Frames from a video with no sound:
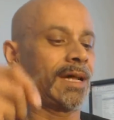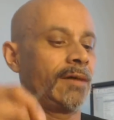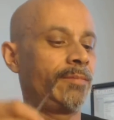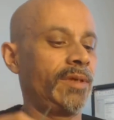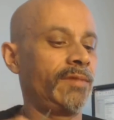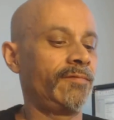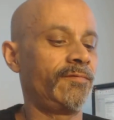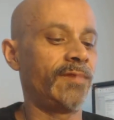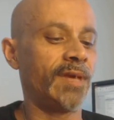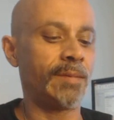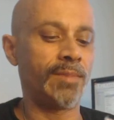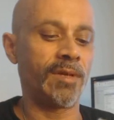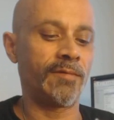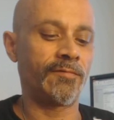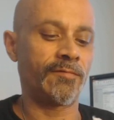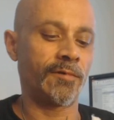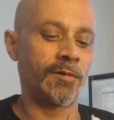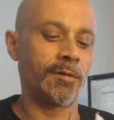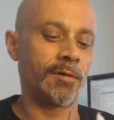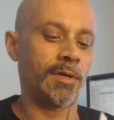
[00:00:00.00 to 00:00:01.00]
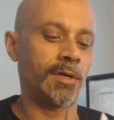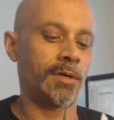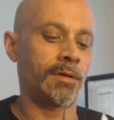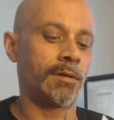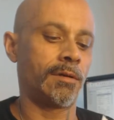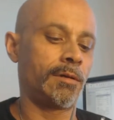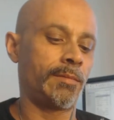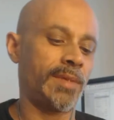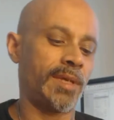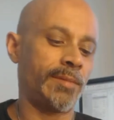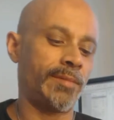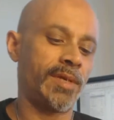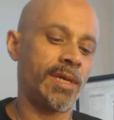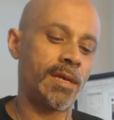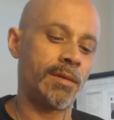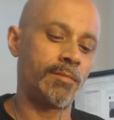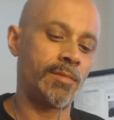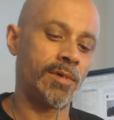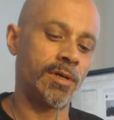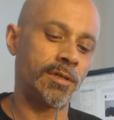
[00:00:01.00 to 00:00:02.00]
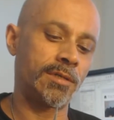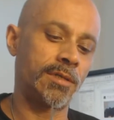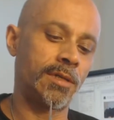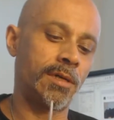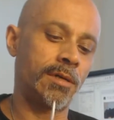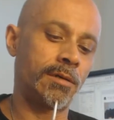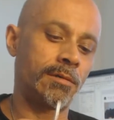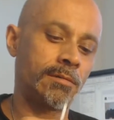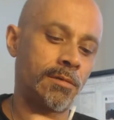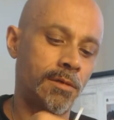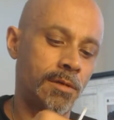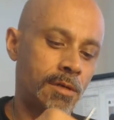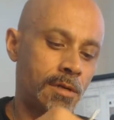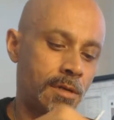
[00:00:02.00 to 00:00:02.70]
I've been vaping for, I don't know, maybe 8 months now.